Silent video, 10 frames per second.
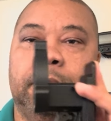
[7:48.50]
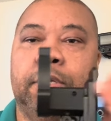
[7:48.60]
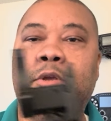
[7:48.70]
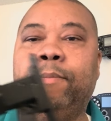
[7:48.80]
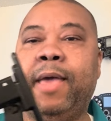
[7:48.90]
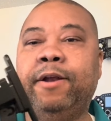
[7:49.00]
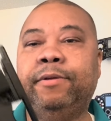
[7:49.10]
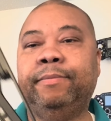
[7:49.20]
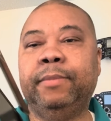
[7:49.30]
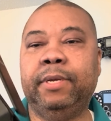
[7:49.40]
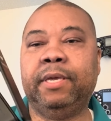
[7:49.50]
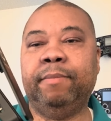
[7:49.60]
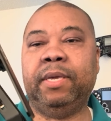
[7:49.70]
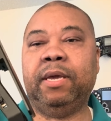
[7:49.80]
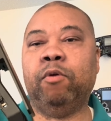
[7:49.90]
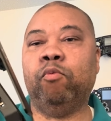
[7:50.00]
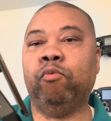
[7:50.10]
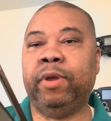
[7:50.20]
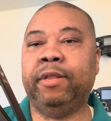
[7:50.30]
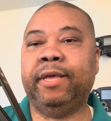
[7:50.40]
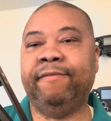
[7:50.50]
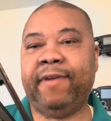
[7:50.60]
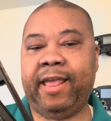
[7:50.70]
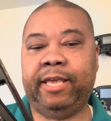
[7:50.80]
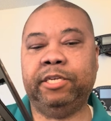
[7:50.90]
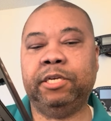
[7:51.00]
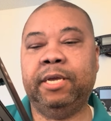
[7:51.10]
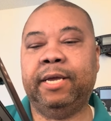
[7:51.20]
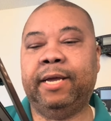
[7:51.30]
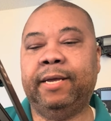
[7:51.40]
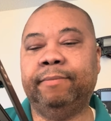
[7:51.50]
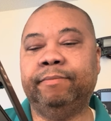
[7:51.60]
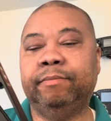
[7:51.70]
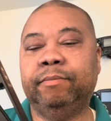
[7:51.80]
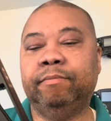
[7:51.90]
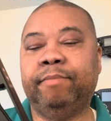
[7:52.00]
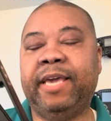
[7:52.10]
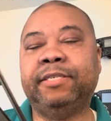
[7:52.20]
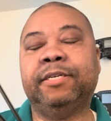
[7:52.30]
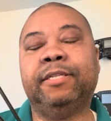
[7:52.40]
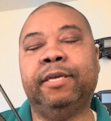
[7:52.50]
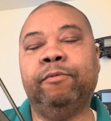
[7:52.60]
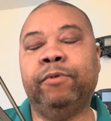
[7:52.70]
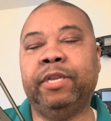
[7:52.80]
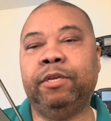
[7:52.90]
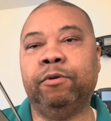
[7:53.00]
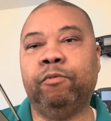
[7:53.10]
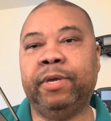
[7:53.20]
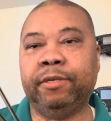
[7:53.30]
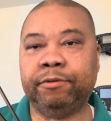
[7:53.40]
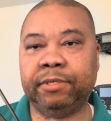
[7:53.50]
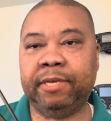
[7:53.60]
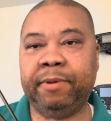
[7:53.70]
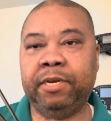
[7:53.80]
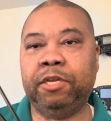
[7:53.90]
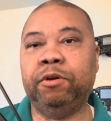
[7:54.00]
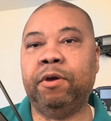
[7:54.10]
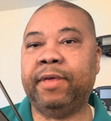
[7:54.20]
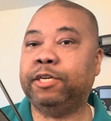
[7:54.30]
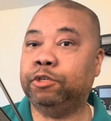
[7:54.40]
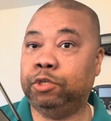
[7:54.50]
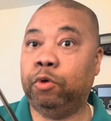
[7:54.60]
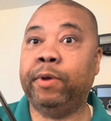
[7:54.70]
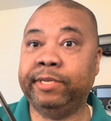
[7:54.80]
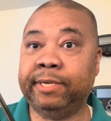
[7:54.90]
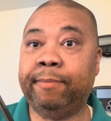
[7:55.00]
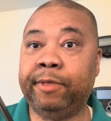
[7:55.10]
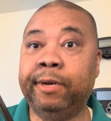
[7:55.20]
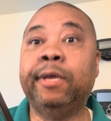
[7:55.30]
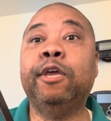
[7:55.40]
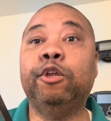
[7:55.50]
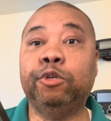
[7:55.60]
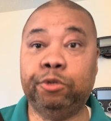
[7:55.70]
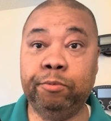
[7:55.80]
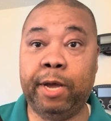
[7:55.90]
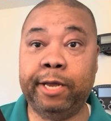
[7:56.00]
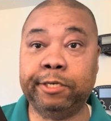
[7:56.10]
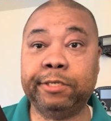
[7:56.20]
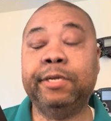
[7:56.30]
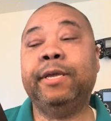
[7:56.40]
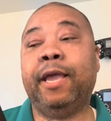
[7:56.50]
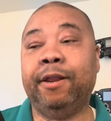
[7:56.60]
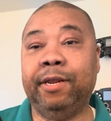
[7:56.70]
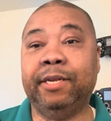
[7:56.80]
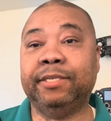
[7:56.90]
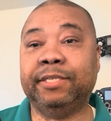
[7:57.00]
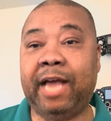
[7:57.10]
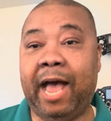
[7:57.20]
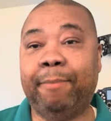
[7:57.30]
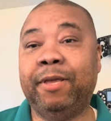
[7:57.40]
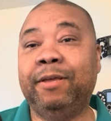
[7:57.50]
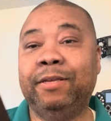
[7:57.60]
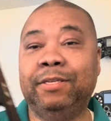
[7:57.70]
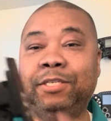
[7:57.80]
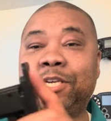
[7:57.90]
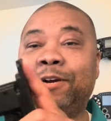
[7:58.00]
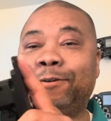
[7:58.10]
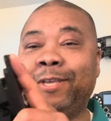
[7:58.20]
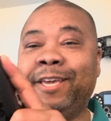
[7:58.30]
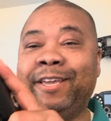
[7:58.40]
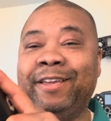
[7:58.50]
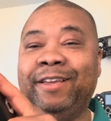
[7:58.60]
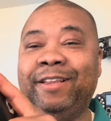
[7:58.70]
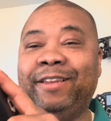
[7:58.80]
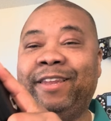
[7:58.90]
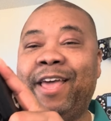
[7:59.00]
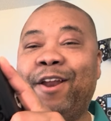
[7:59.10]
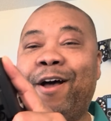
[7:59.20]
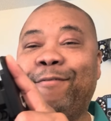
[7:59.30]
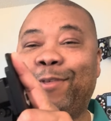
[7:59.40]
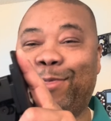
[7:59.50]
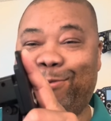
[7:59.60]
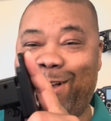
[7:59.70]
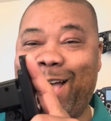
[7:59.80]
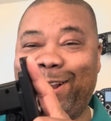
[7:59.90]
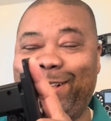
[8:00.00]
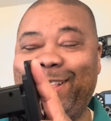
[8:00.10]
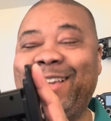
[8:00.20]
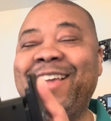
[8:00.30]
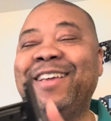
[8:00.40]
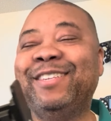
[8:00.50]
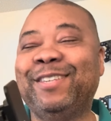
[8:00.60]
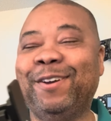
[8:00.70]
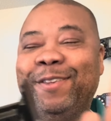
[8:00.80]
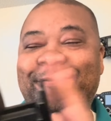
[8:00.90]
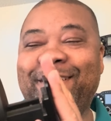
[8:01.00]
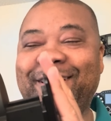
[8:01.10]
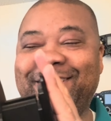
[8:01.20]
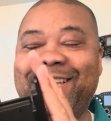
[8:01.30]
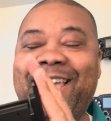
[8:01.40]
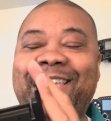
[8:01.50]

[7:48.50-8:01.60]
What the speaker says: your pedal can be a real advantage. Basically, when your wheels are slipping, you know that you're doing something too much and you need to stop. Generally, let off the throttle. So you feel it shake,